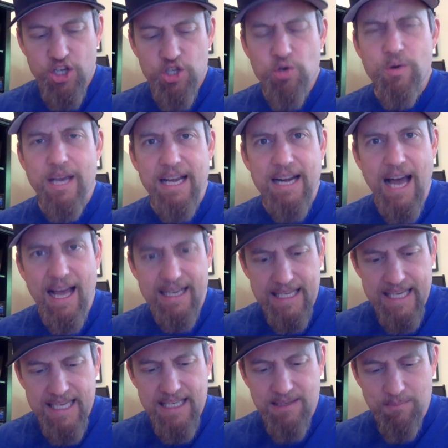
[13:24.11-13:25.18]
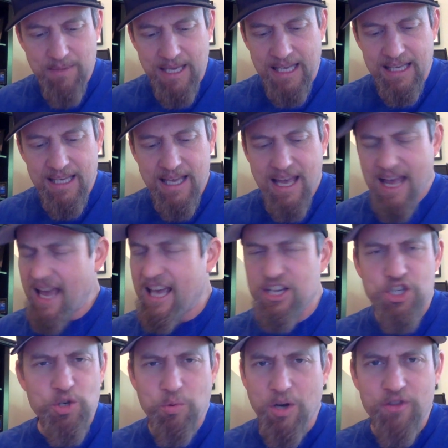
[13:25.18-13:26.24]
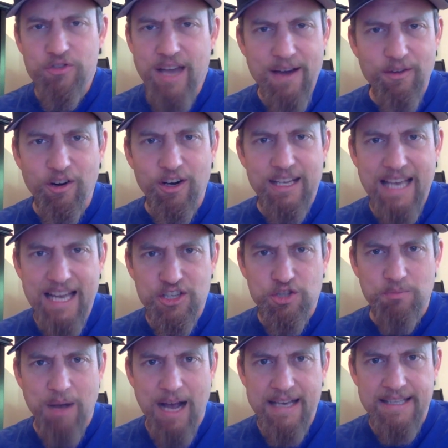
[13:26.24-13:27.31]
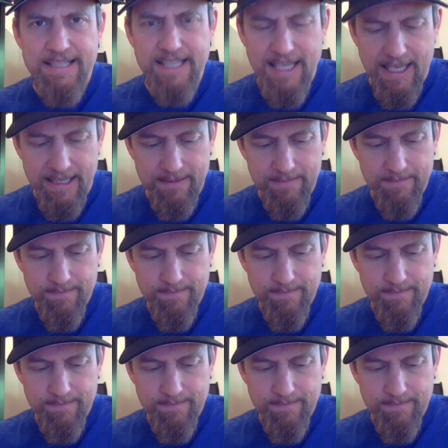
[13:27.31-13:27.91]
"You cannot eat me, and you will never catch my son."